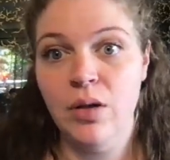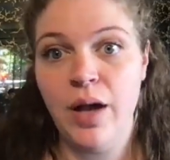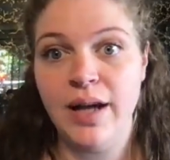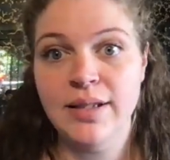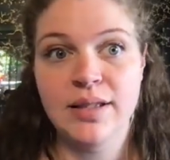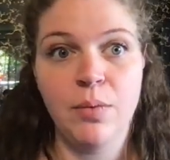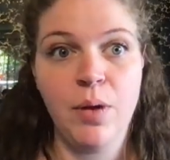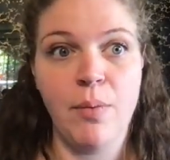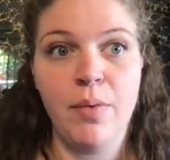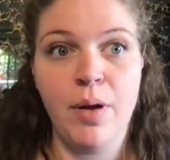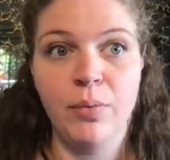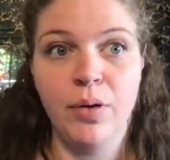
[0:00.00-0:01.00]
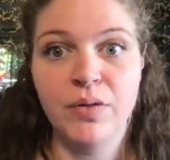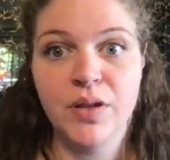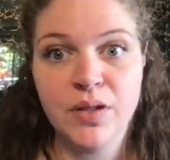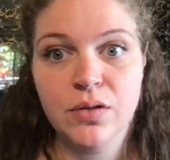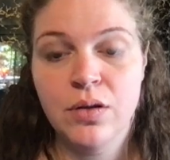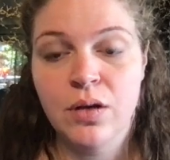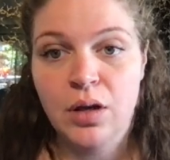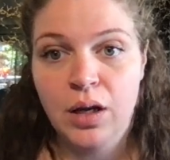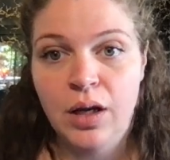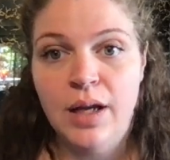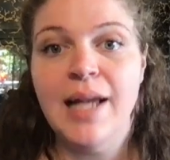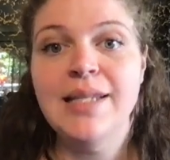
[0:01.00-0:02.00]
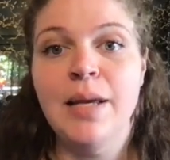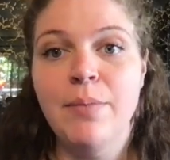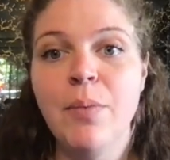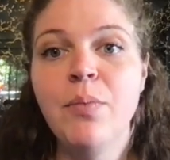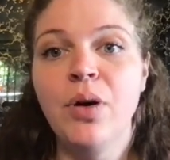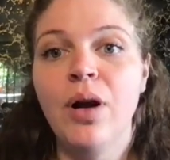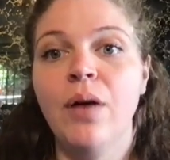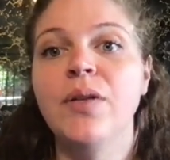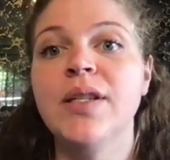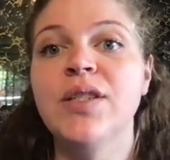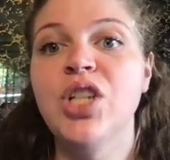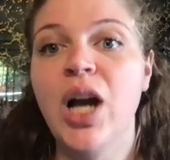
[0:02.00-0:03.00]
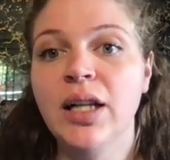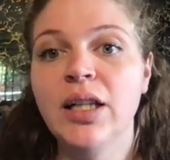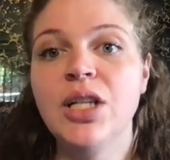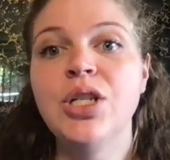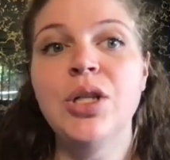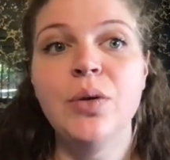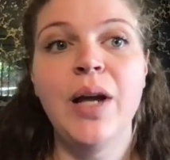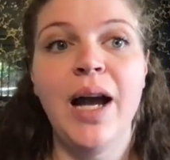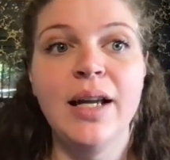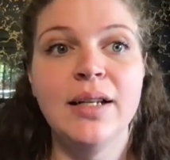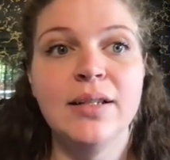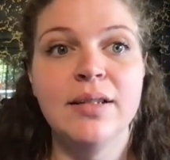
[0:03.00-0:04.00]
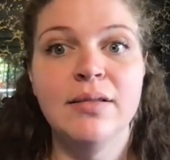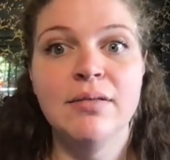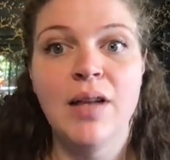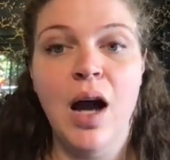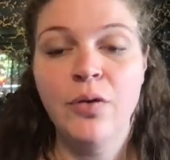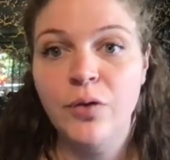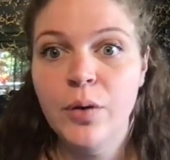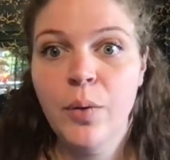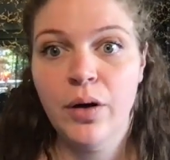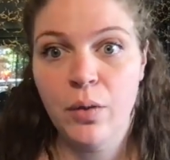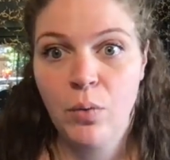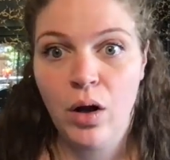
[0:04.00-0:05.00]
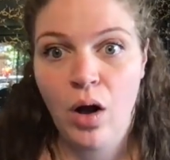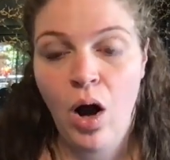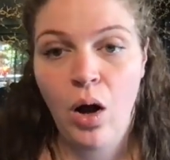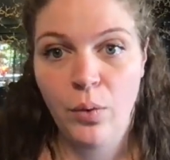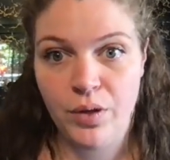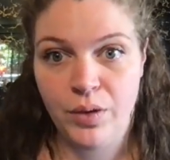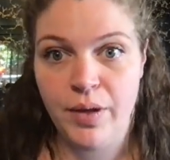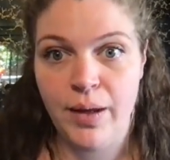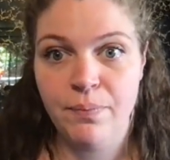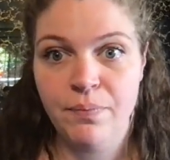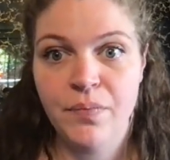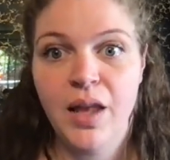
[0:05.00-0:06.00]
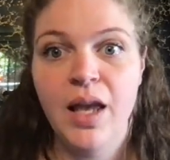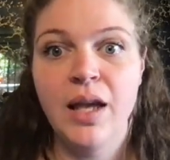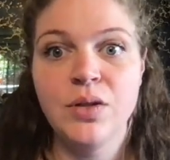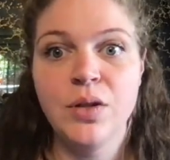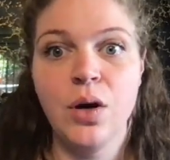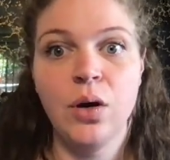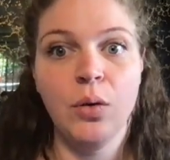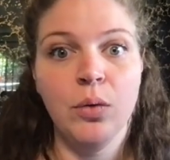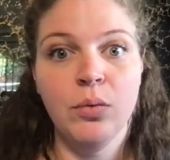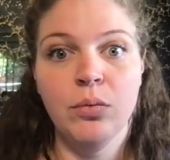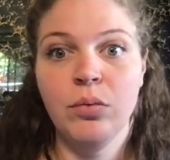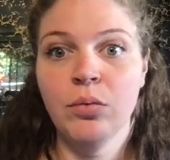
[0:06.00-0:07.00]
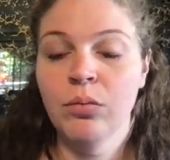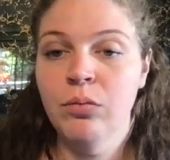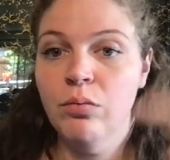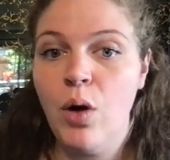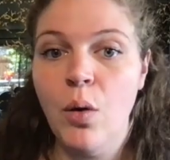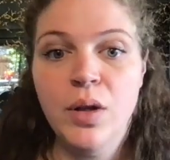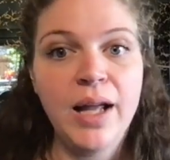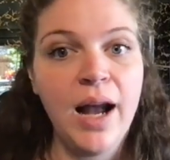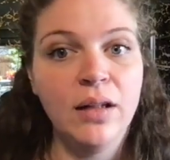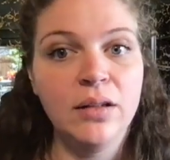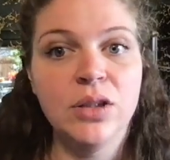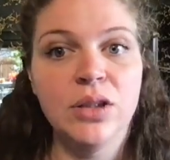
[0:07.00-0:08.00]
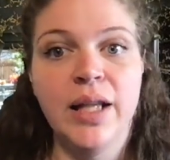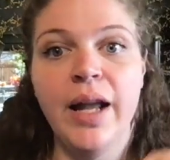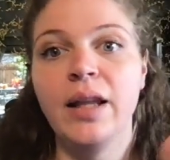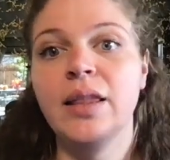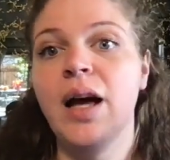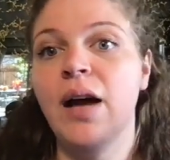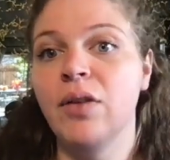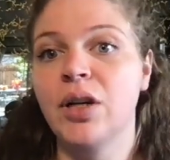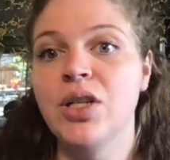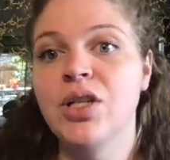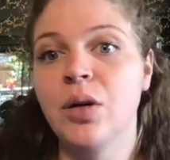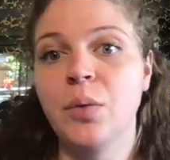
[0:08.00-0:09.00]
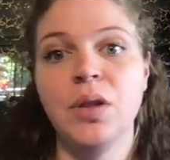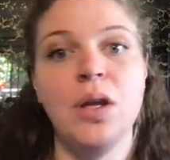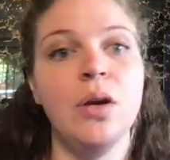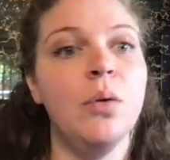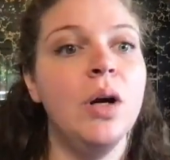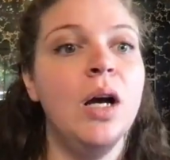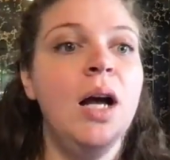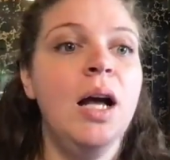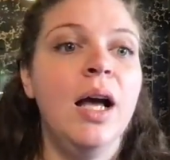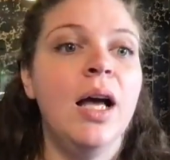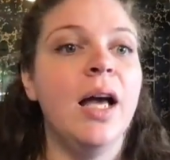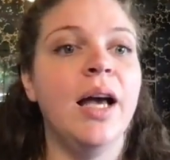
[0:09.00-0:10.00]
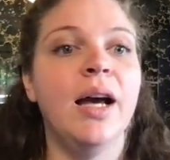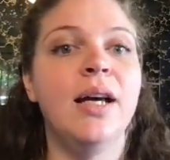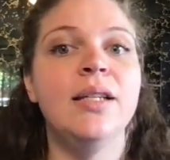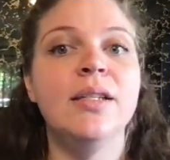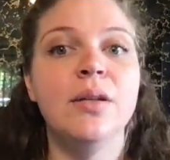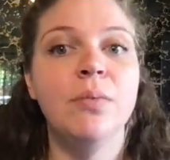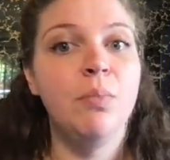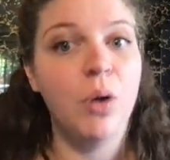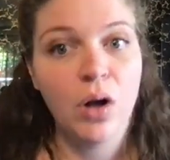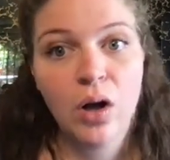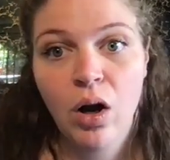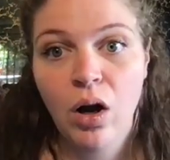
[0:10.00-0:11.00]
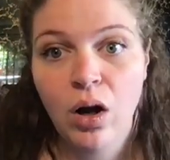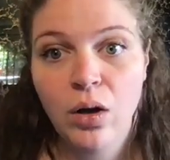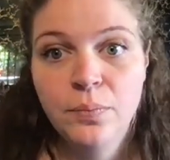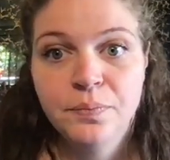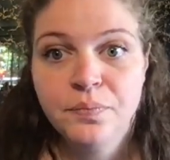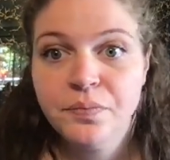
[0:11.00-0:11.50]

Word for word: As a member of this, as a member of this challenge, you get a free one on one call with me. So go to the calendar link that I've already shared with you and book a call.